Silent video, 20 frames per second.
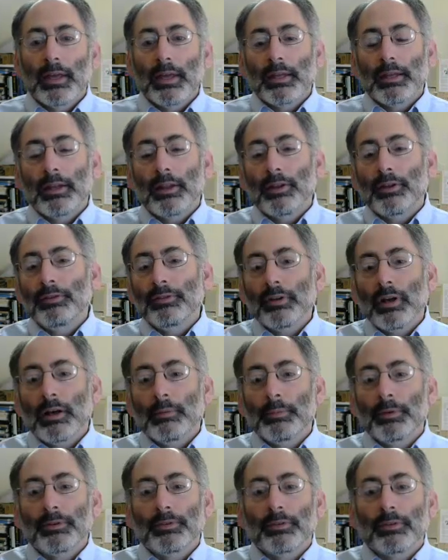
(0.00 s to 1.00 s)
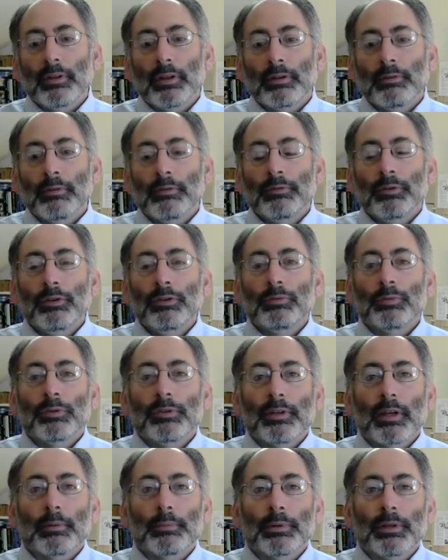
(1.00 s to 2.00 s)
Now those comments and reviews would
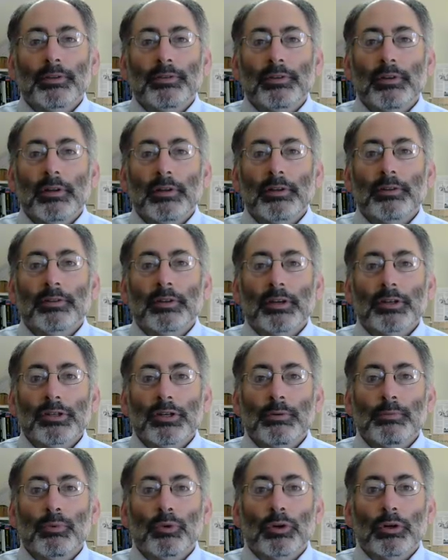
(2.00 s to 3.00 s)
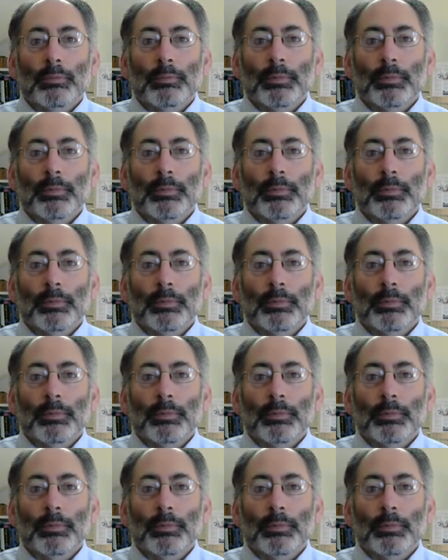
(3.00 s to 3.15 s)
take place in a discussion board,